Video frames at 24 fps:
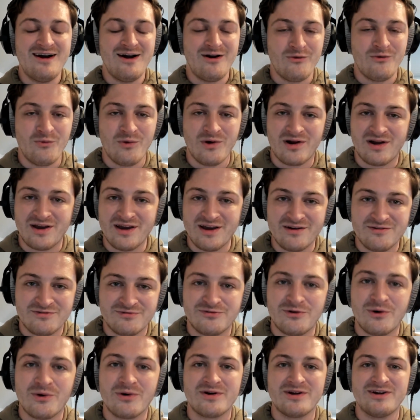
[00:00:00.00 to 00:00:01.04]
are working
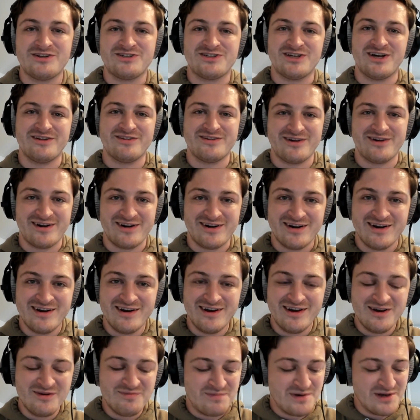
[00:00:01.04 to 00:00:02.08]
for each other,
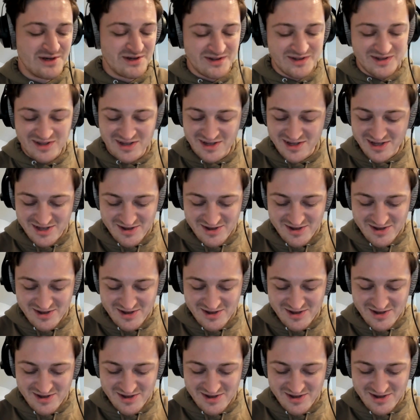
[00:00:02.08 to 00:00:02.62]
build